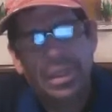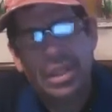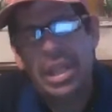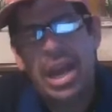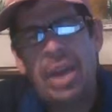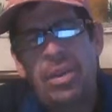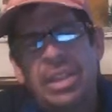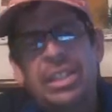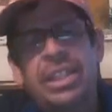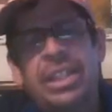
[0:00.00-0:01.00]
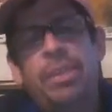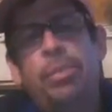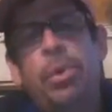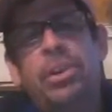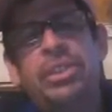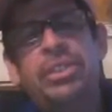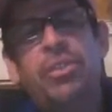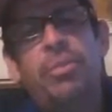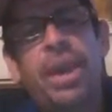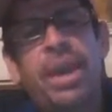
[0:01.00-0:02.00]
And now I see the importance
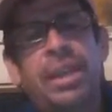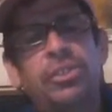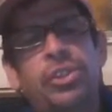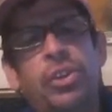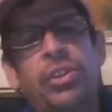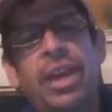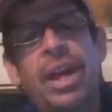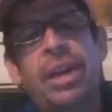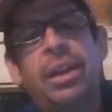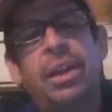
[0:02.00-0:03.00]
of making sure that